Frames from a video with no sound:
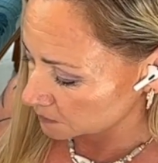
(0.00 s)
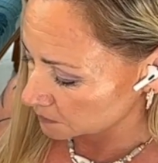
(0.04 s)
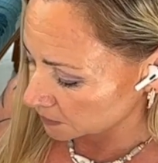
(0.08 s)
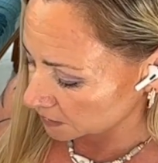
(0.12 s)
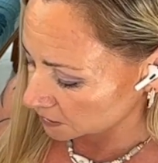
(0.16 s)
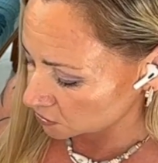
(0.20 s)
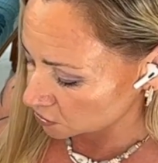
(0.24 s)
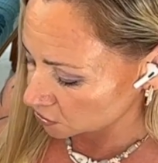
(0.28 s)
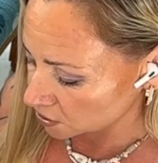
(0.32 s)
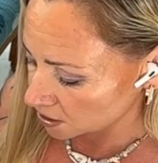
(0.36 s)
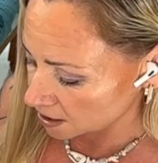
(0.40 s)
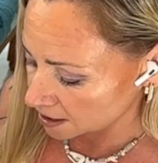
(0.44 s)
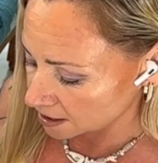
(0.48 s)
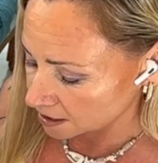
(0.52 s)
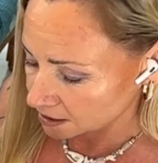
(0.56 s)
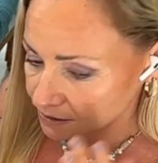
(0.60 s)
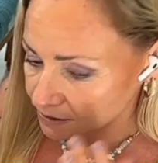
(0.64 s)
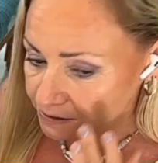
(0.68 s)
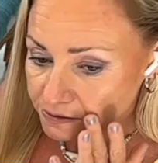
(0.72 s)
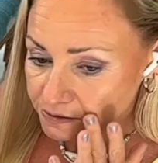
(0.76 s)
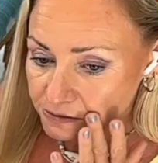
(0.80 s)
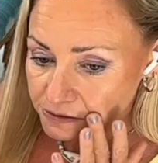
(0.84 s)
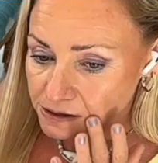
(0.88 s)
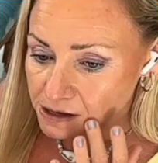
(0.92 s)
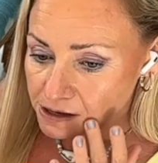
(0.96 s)
This big
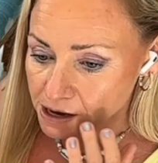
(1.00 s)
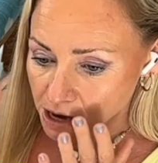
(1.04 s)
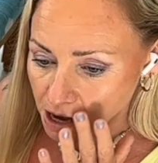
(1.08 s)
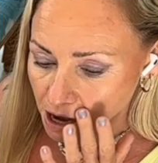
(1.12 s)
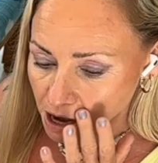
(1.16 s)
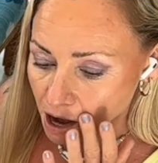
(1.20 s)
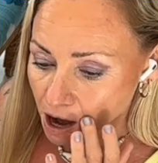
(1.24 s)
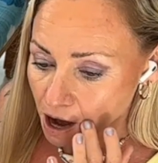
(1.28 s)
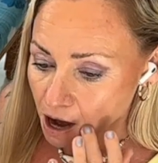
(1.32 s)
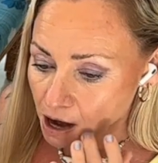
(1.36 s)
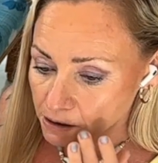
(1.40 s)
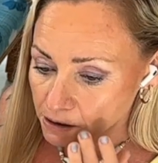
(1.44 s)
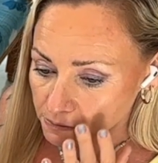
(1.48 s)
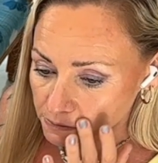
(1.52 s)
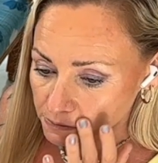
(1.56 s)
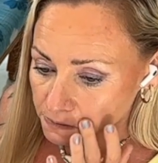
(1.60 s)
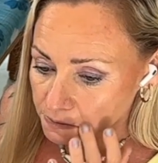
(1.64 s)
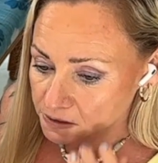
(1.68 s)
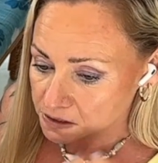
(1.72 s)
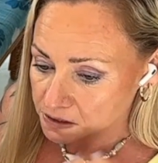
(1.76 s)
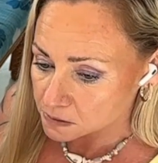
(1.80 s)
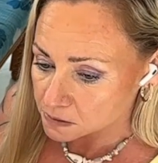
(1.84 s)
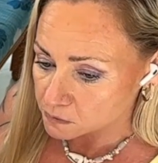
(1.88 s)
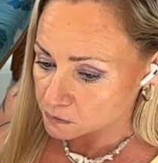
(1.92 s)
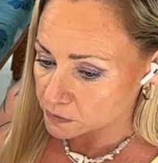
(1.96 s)
change.
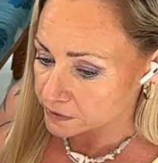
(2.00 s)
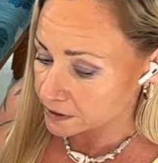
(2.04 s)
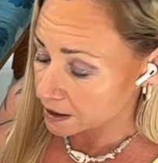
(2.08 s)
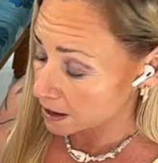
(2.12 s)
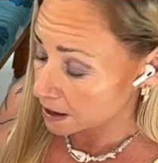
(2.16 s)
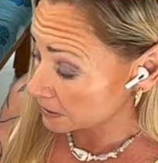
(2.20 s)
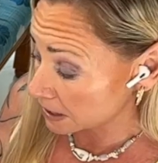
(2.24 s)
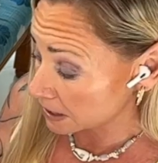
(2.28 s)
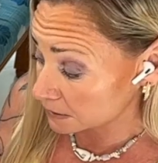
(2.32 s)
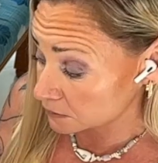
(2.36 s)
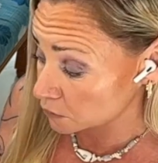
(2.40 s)
What's up with that?